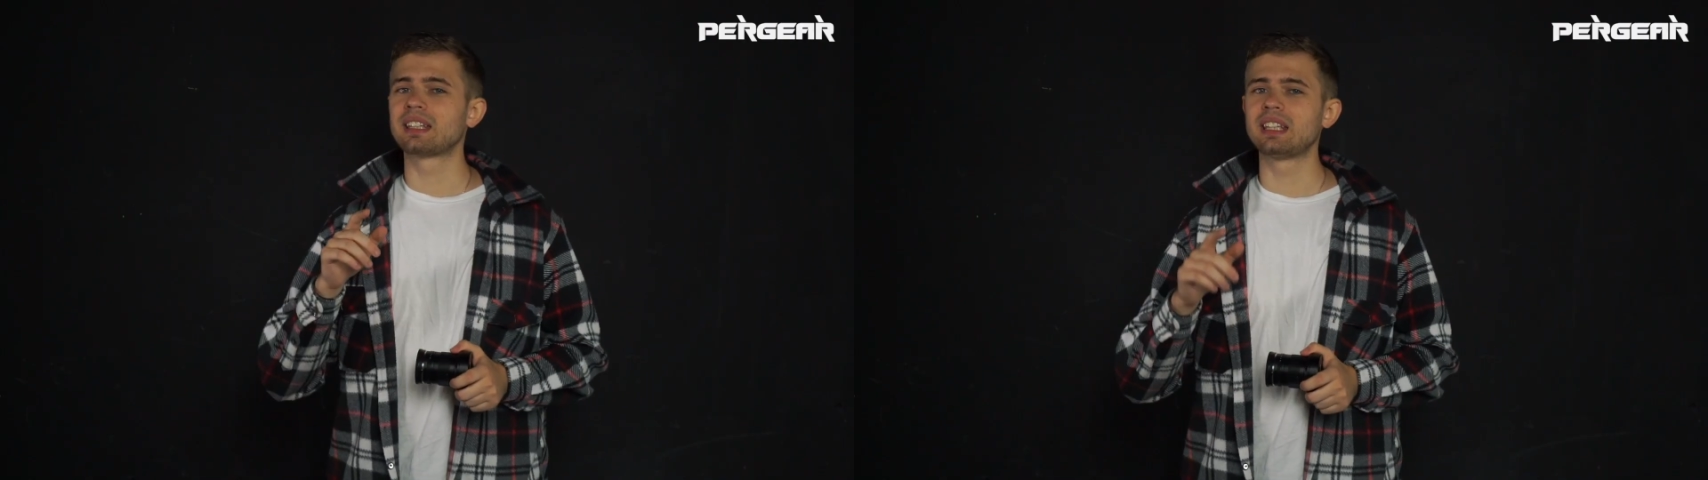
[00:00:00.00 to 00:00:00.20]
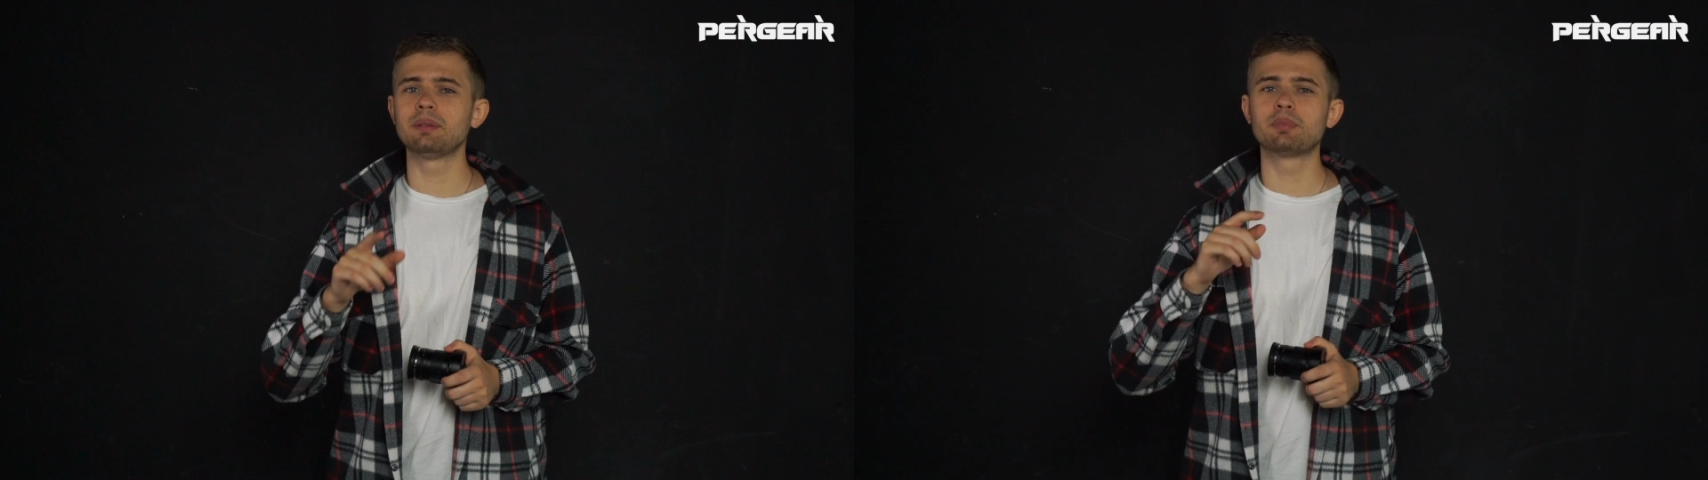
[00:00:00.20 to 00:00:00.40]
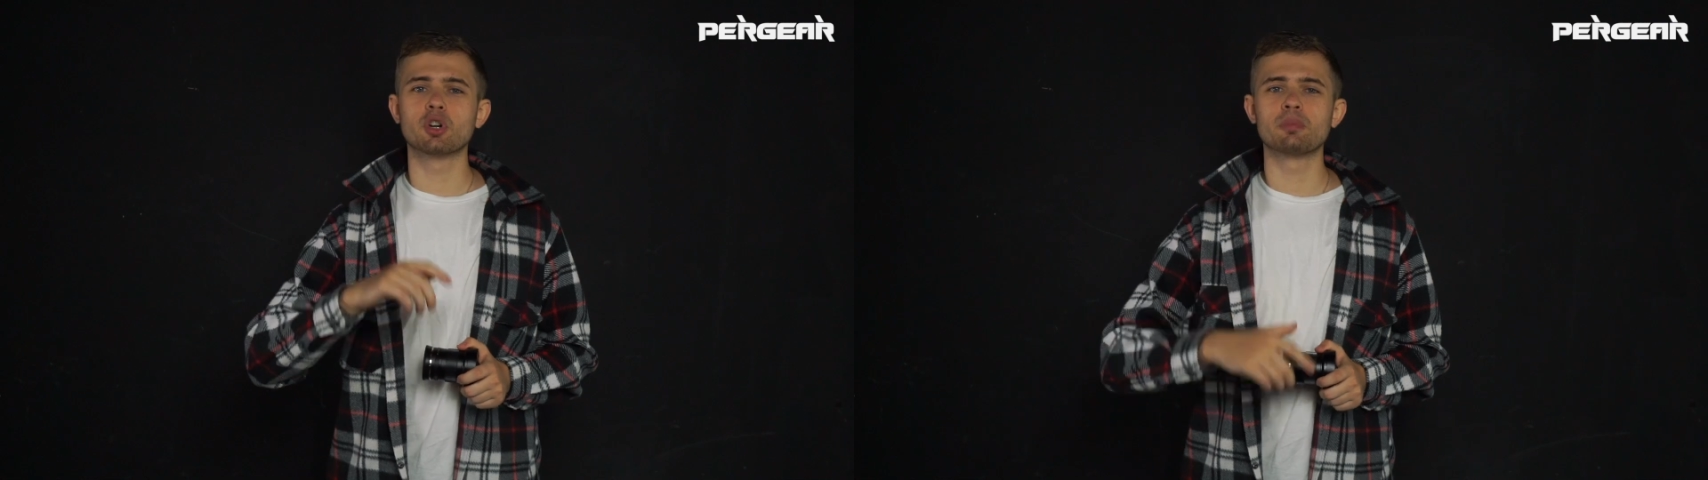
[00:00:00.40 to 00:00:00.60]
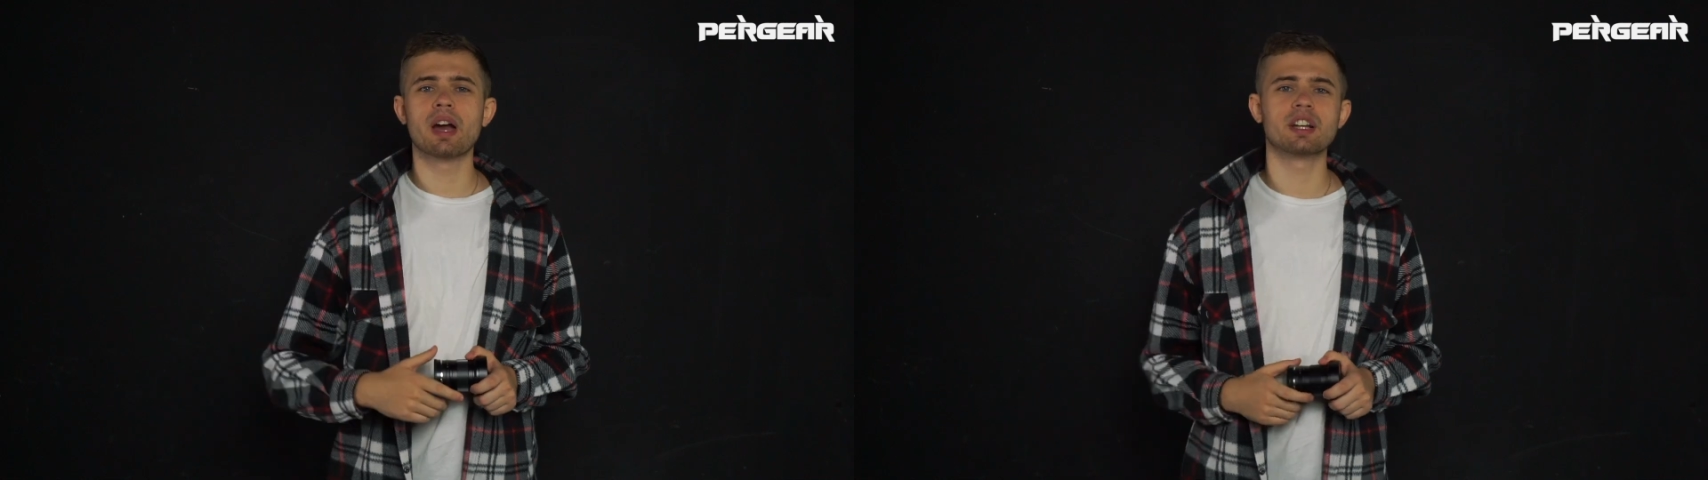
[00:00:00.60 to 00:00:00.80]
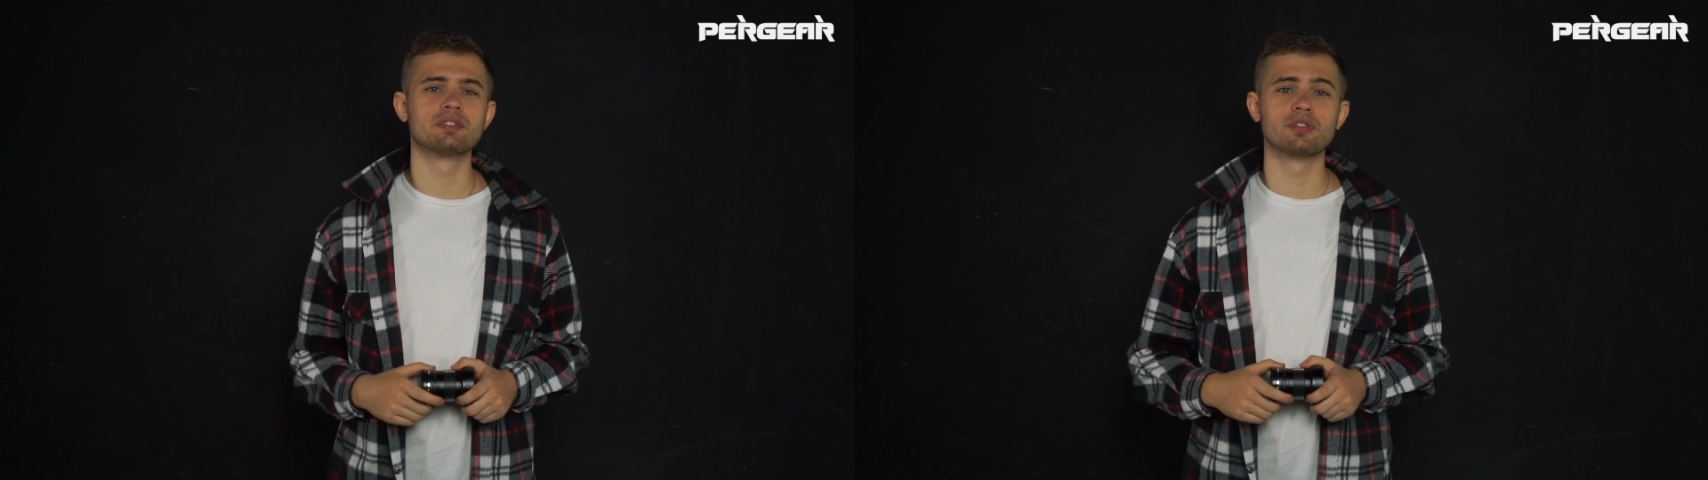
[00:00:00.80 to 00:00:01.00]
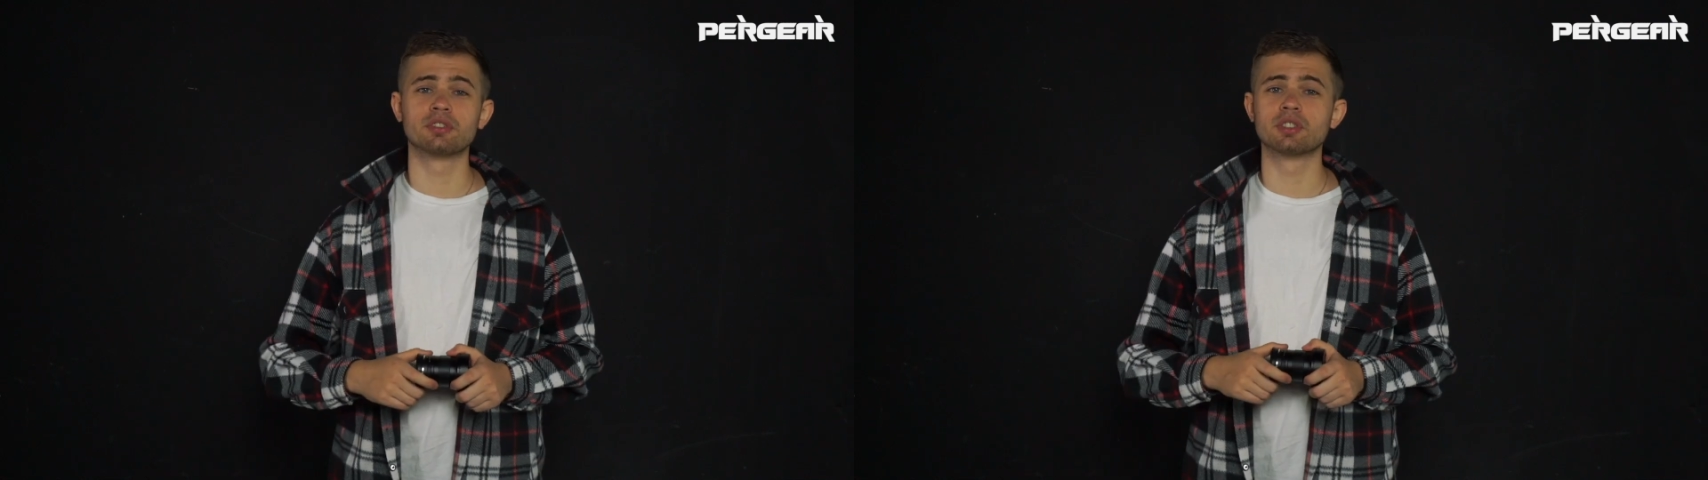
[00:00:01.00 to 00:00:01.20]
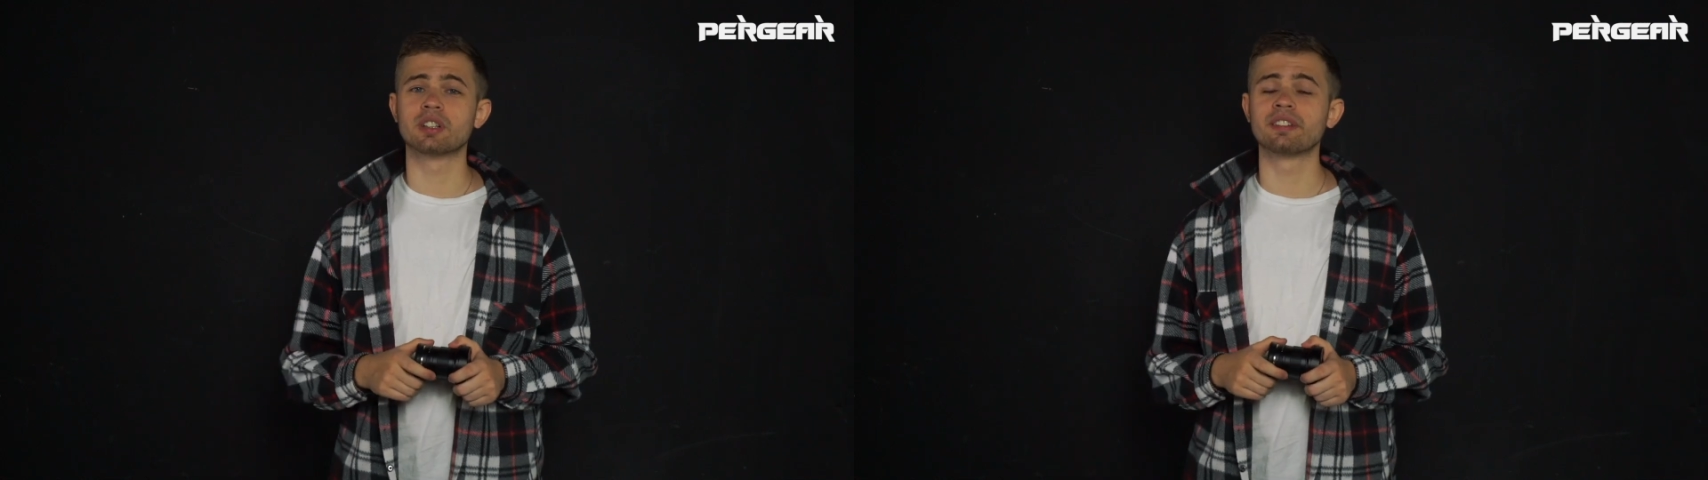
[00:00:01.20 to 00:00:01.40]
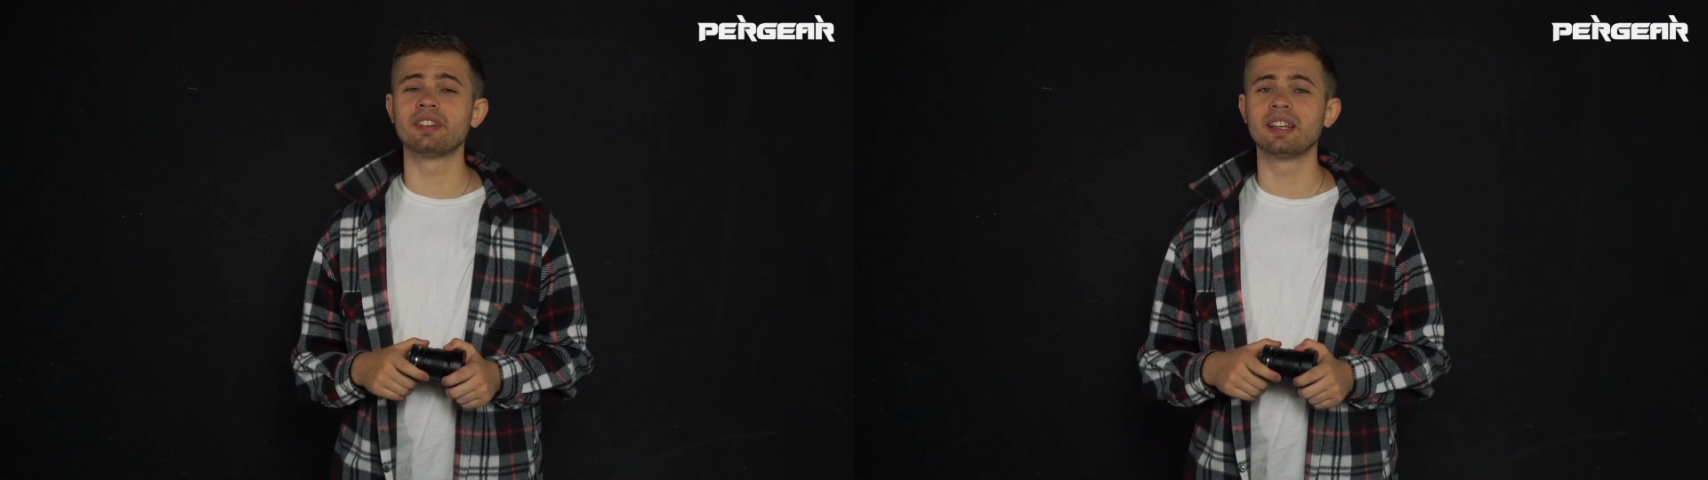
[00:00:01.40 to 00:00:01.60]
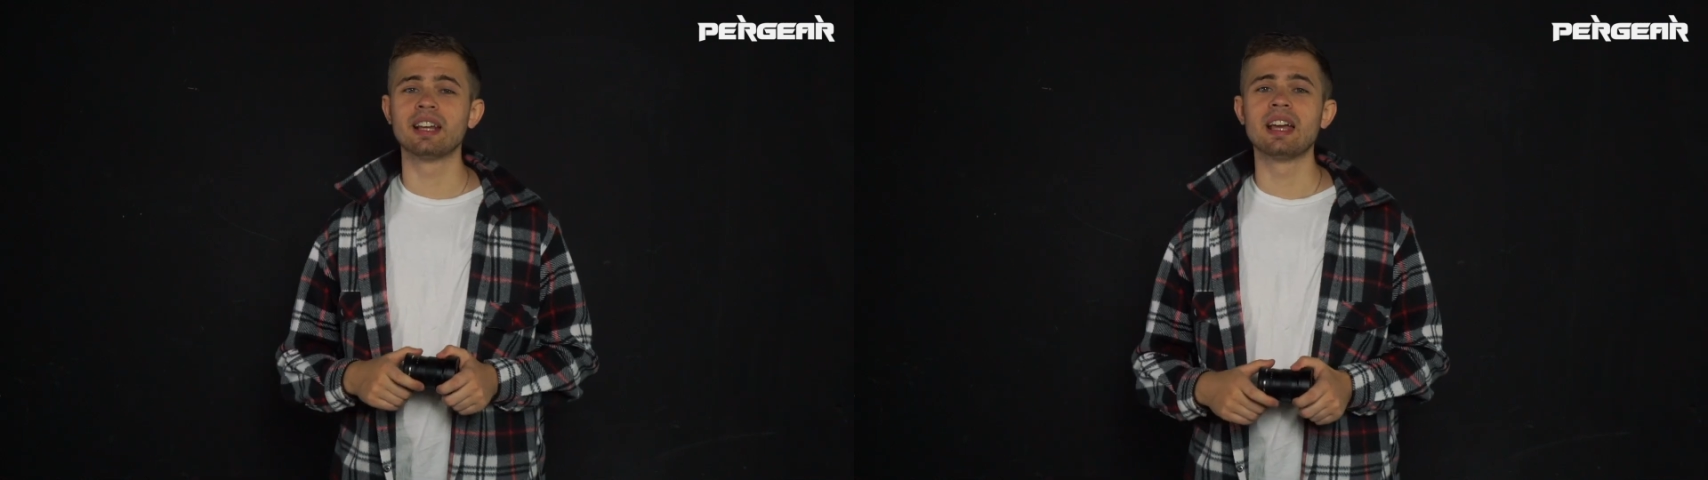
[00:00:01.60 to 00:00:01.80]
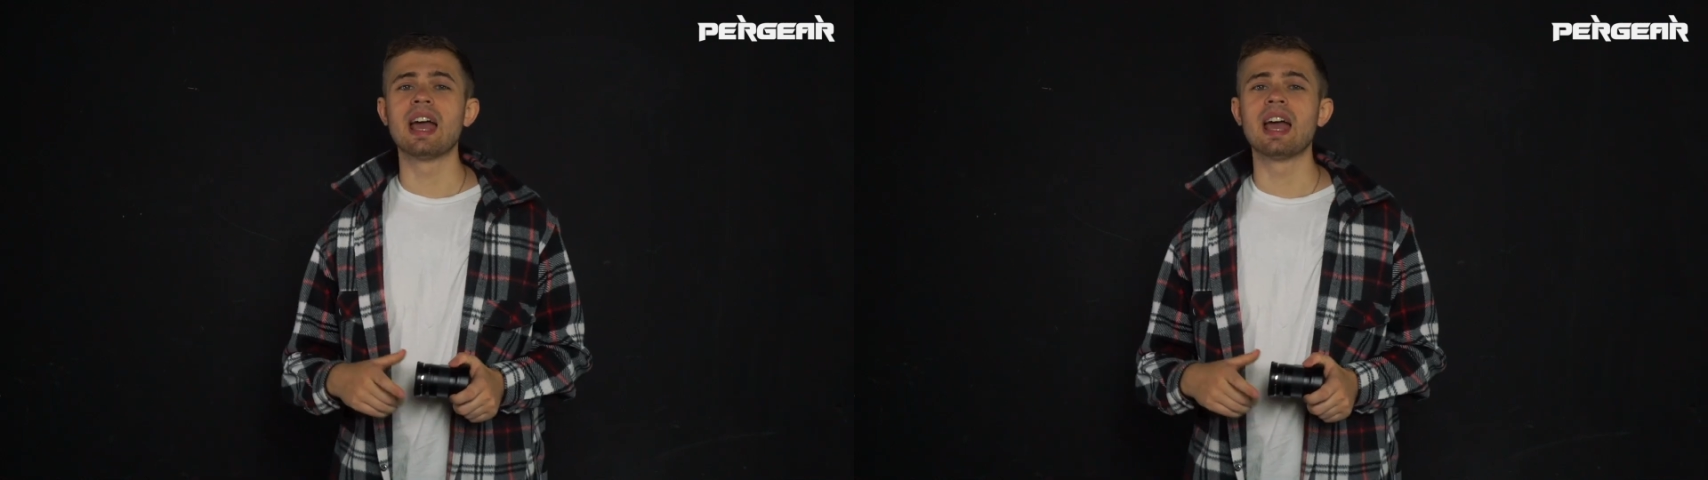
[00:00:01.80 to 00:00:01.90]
Keep your passion for photography